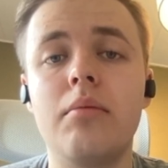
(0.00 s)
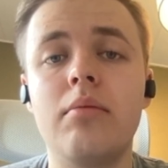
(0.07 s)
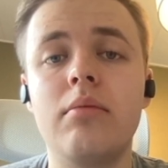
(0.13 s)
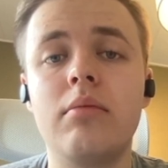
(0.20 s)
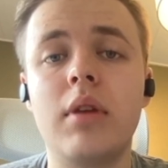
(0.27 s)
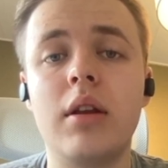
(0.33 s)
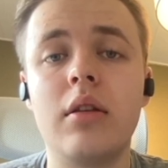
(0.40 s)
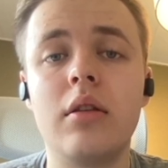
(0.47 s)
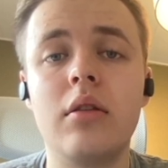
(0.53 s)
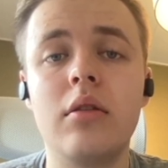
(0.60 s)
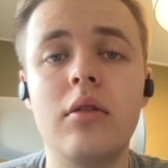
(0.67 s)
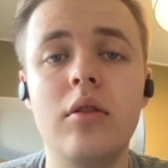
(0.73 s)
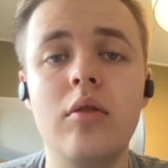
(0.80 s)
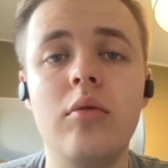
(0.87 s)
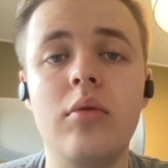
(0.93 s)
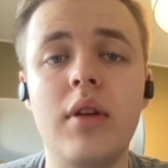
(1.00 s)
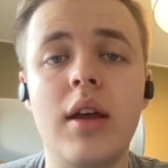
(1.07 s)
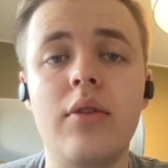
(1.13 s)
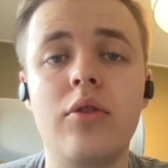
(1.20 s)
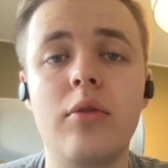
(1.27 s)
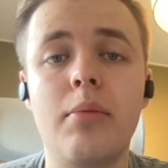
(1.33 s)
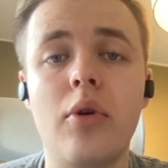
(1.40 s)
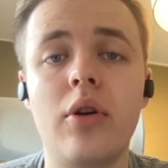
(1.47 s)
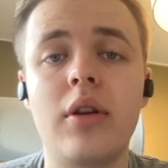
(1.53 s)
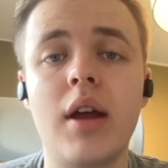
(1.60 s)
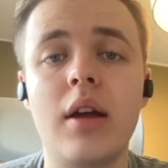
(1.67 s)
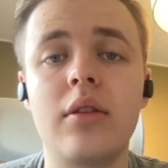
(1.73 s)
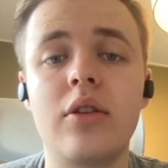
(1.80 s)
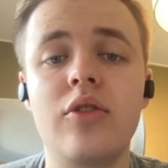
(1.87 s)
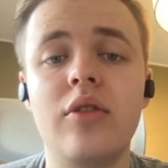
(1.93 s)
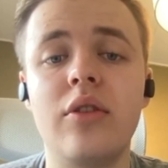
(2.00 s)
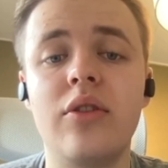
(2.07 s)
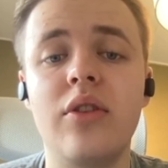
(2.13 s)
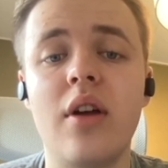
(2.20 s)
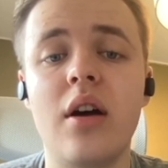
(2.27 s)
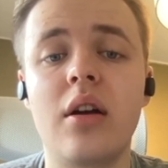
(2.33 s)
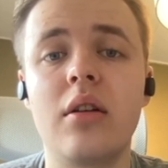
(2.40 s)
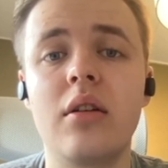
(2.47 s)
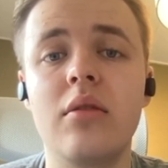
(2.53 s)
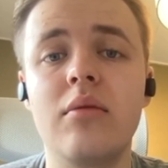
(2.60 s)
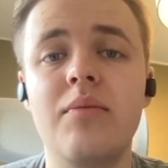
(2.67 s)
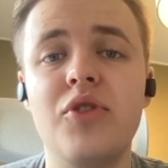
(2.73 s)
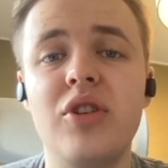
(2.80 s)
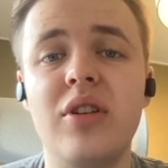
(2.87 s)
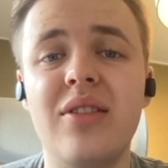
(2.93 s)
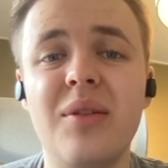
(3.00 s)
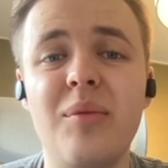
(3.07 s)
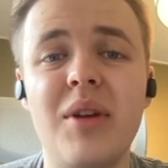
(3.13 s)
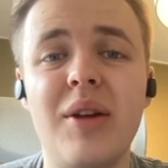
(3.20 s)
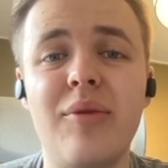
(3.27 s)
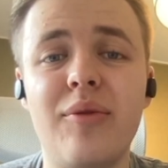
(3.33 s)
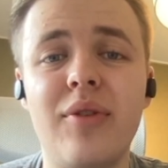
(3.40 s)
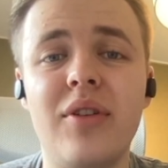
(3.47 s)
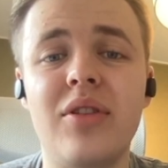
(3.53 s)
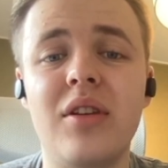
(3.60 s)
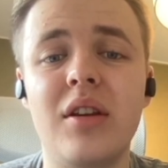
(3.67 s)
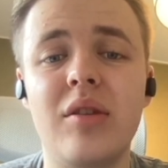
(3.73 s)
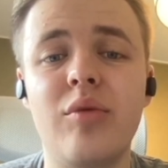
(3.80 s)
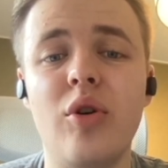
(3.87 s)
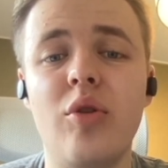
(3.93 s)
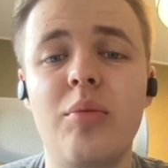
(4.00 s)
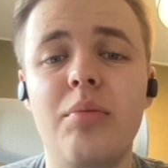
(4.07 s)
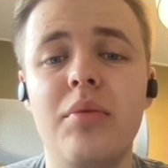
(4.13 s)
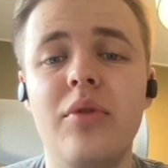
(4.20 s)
they do tend to point out that she doesn't really fit the trope.